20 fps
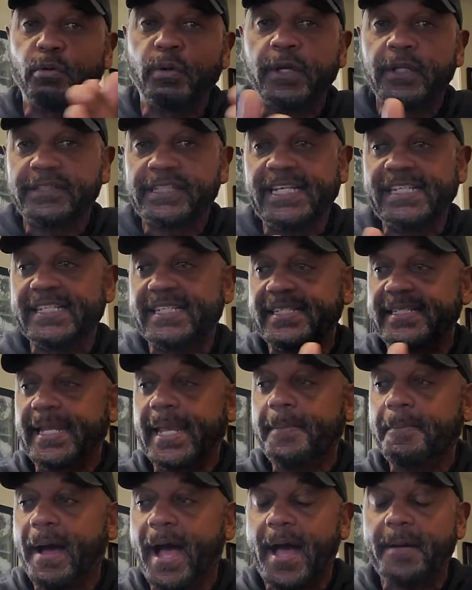these
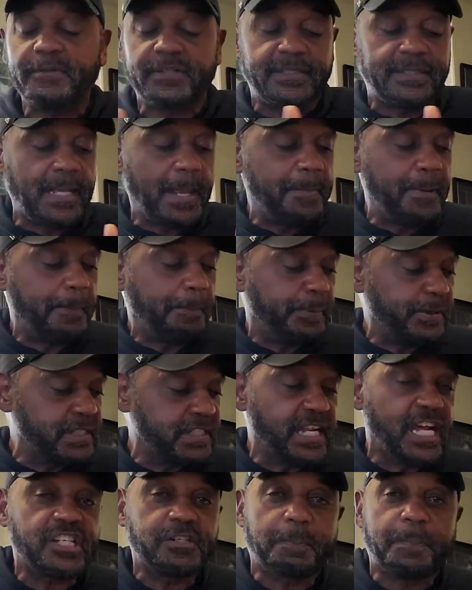
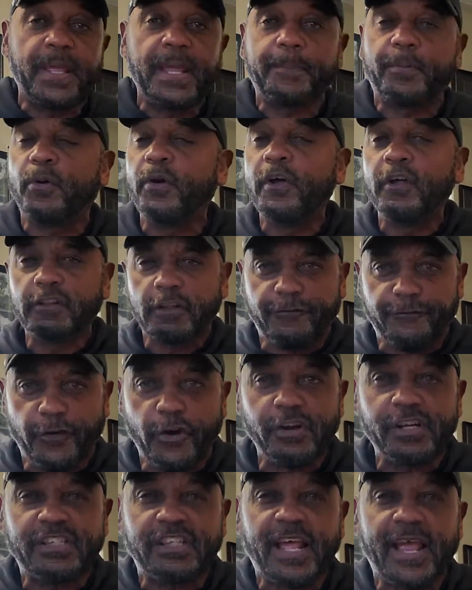demon-possessed people, the
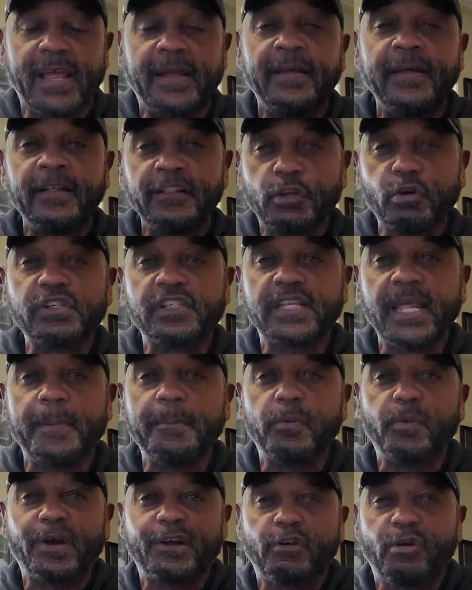first thing those
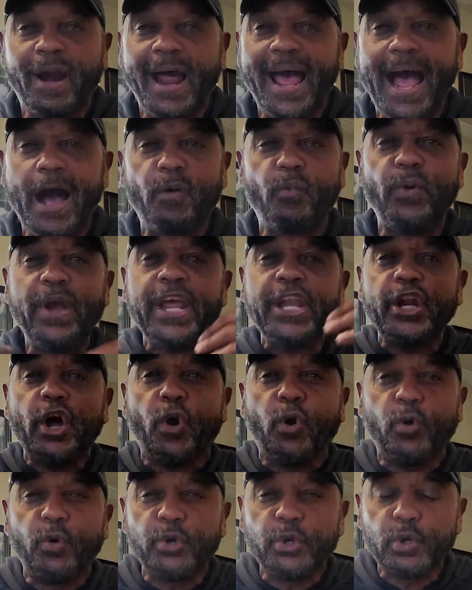demons would cry, we know
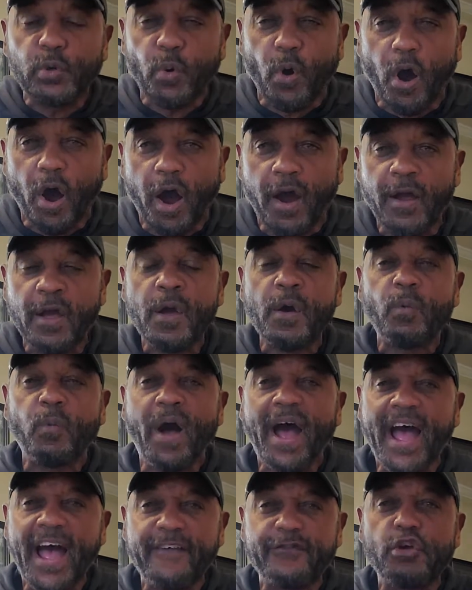who you are.
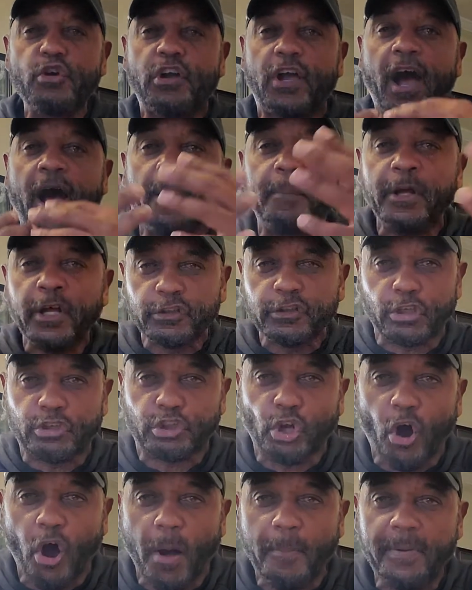Why have you come to
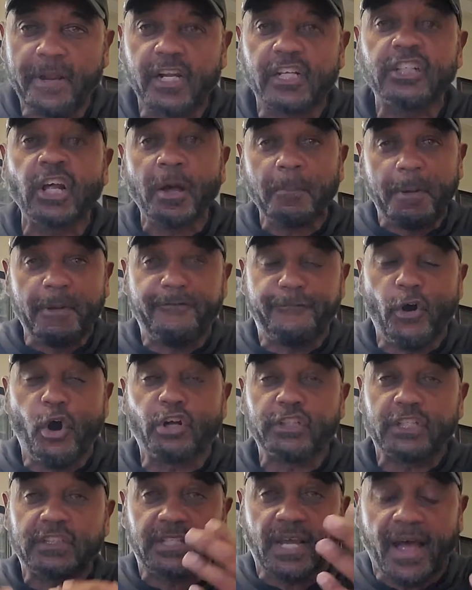torment us before
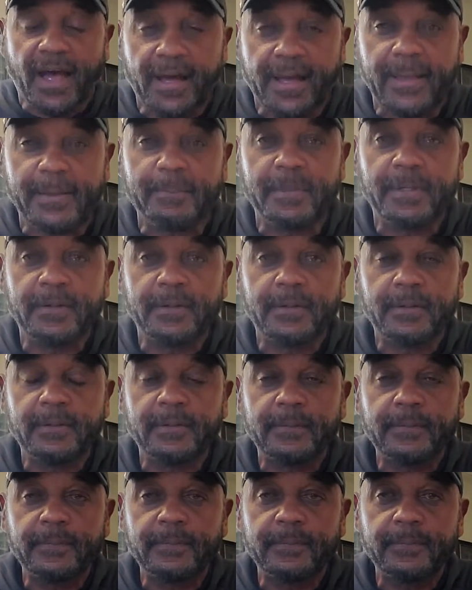the time?
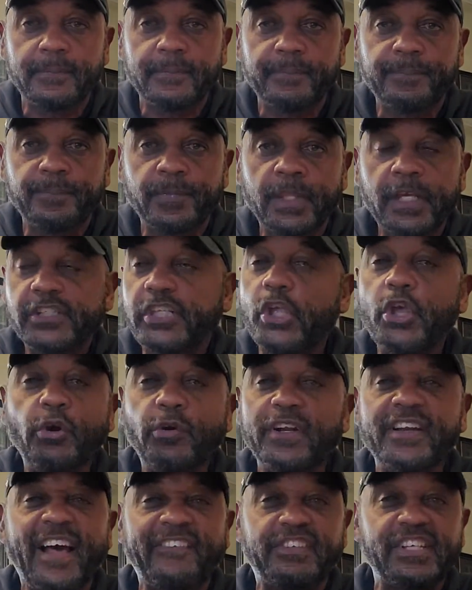So you don't
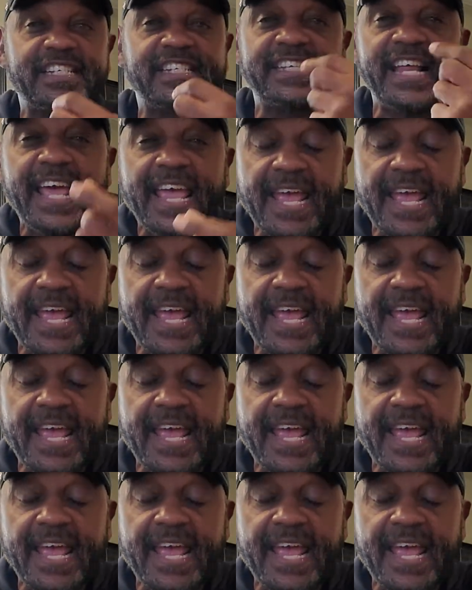even have to say